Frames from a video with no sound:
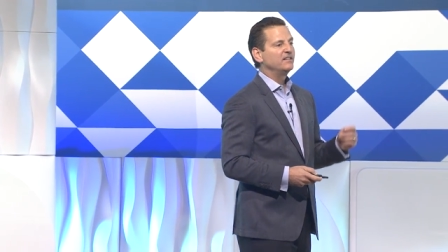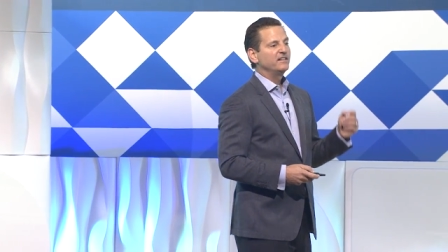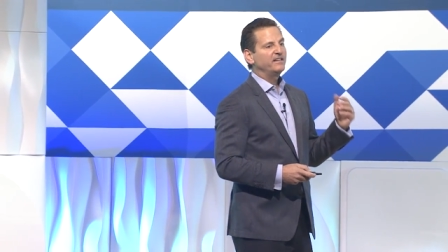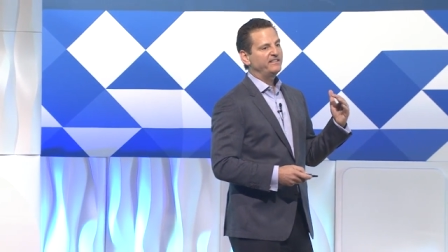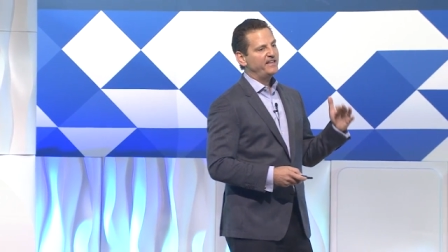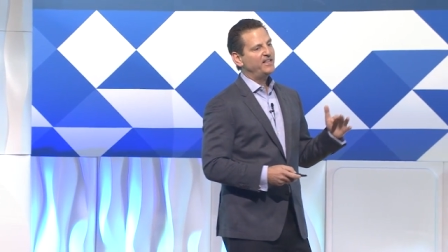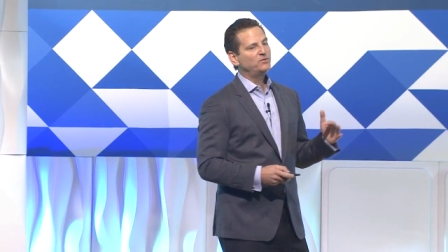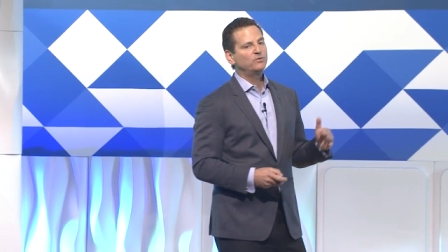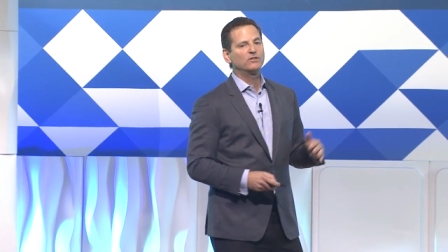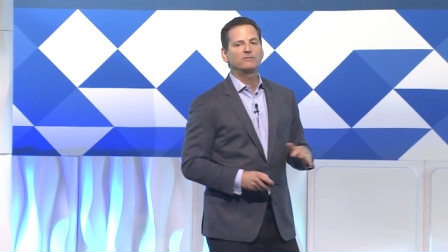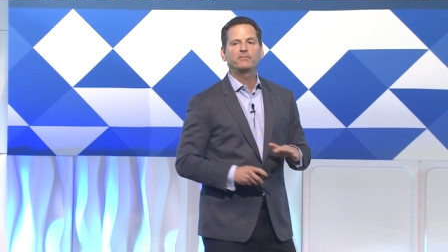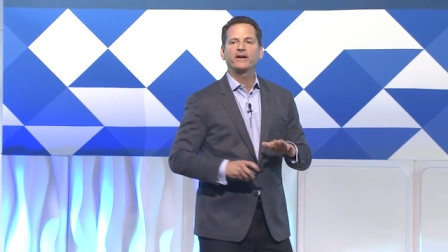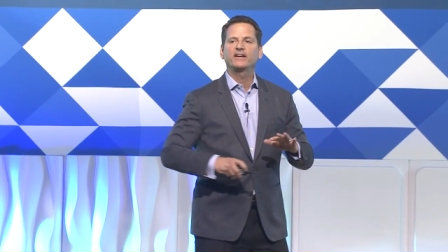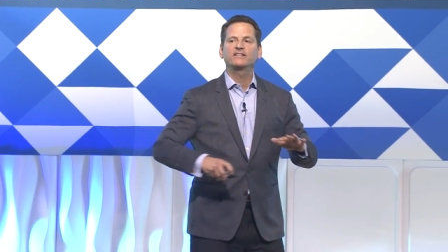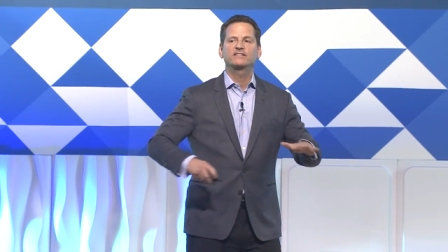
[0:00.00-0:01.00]
And that's where a
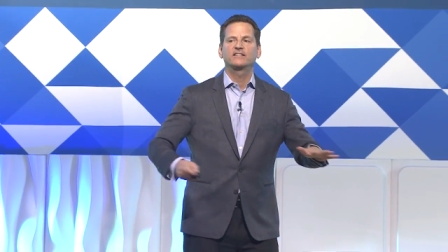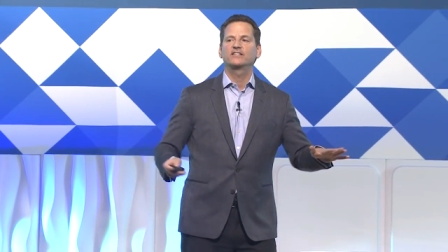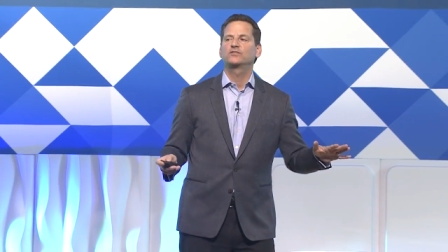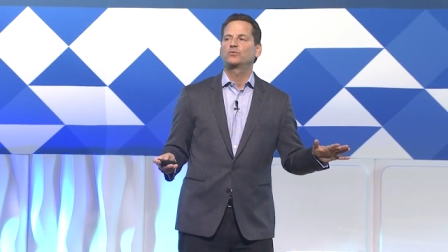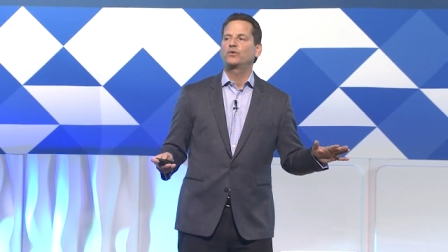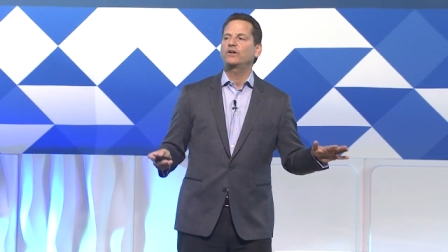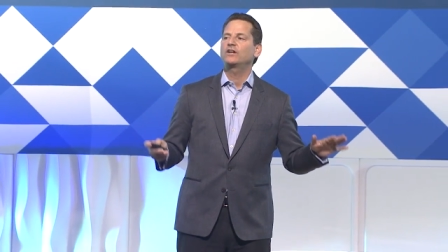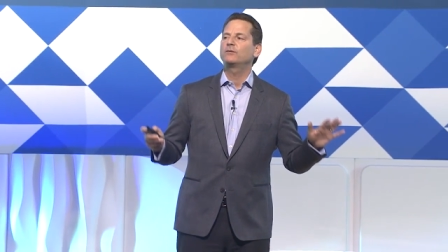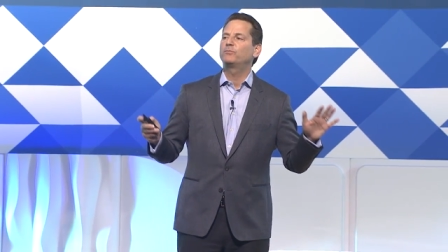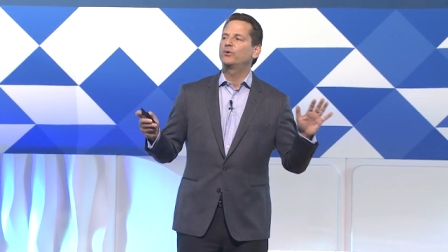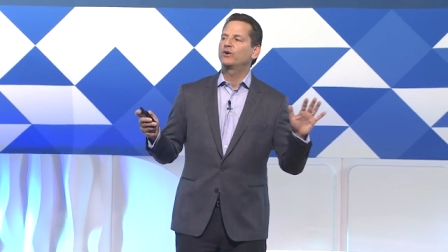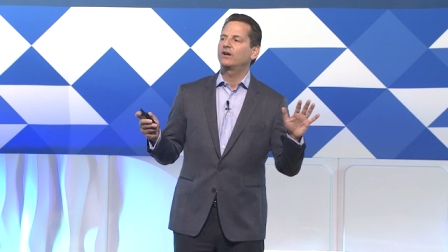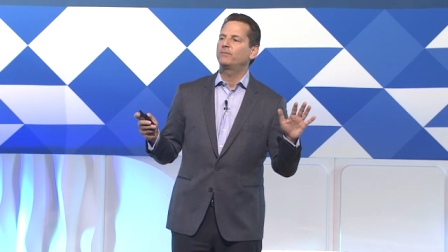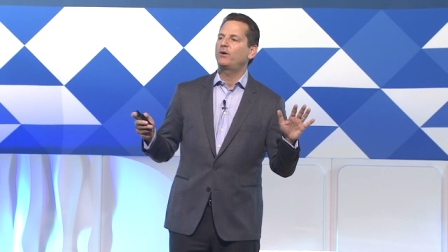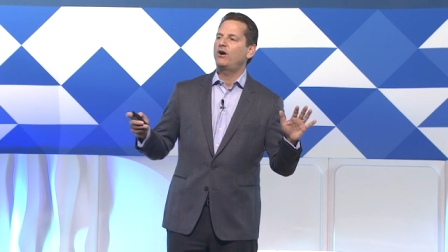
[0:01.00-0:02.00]
bank says, we're going to put
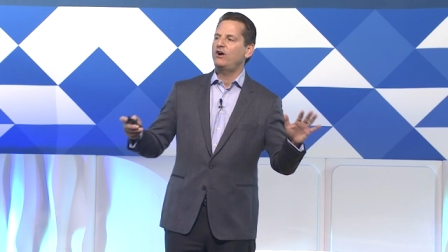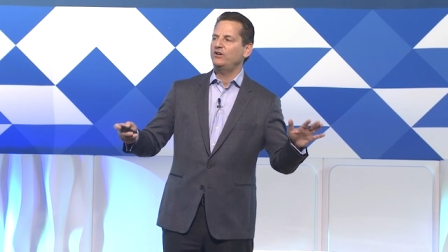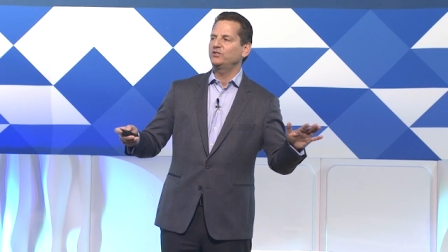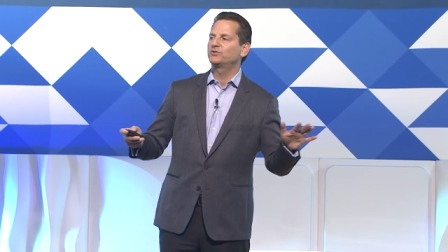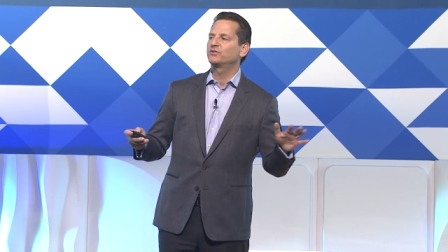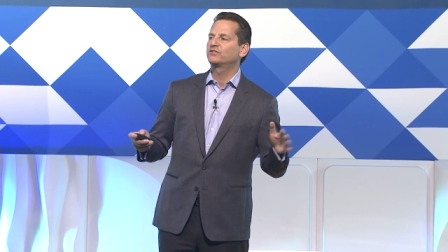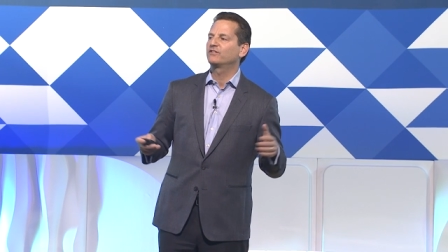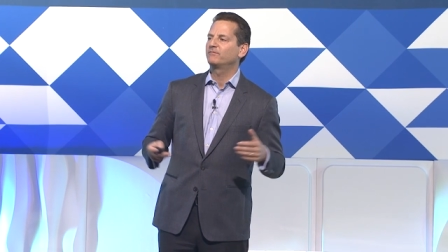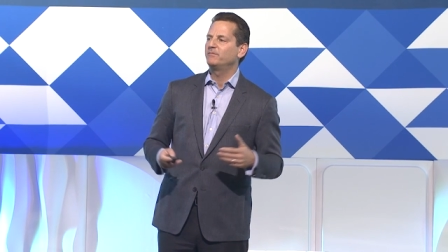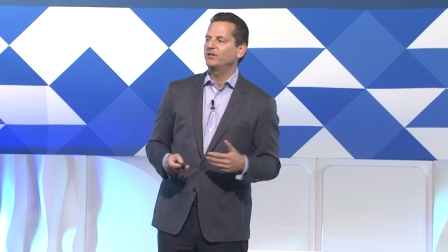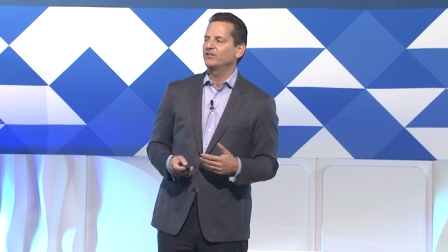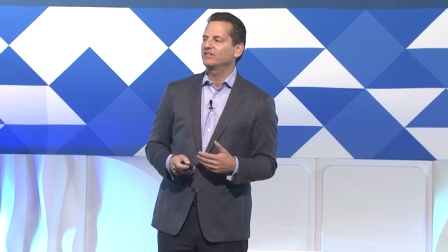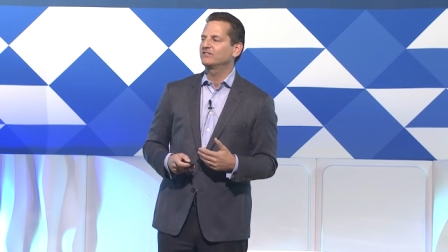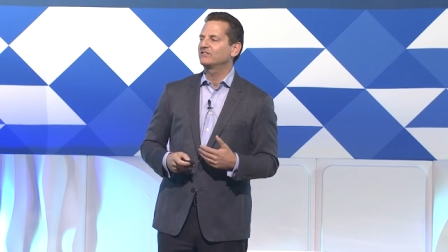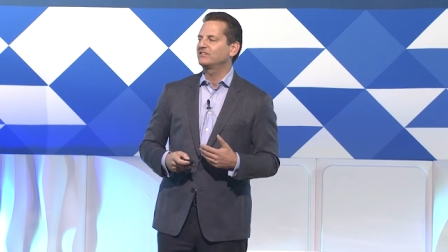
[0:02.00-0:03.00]
up hundreds of
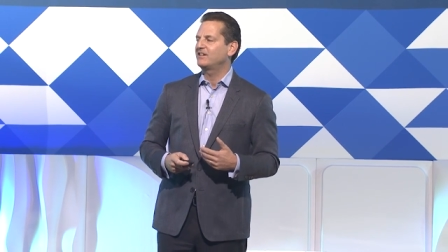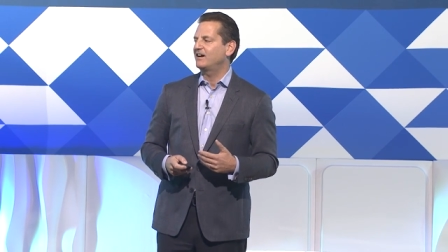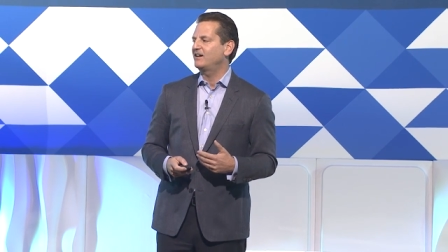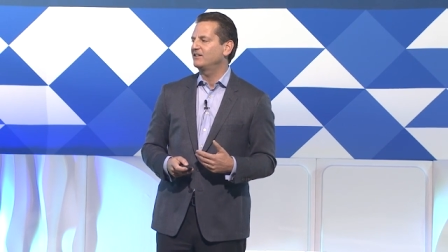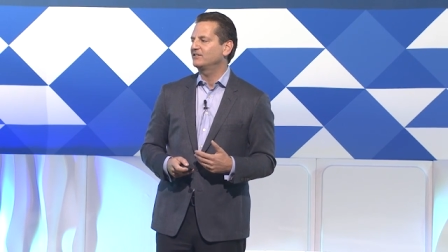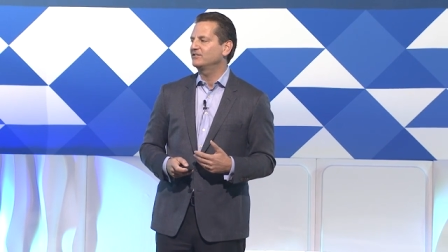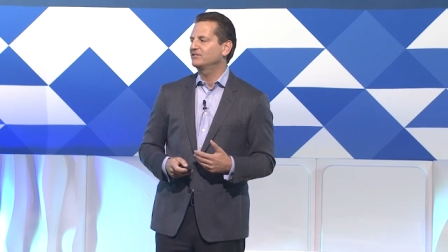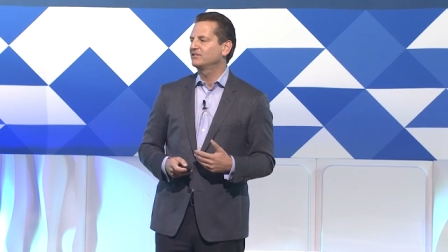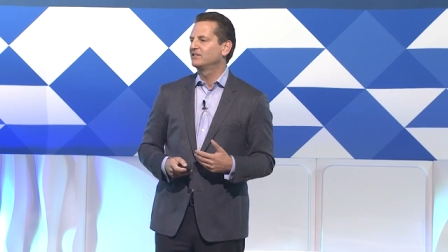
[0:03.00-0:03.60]
millions of dollars,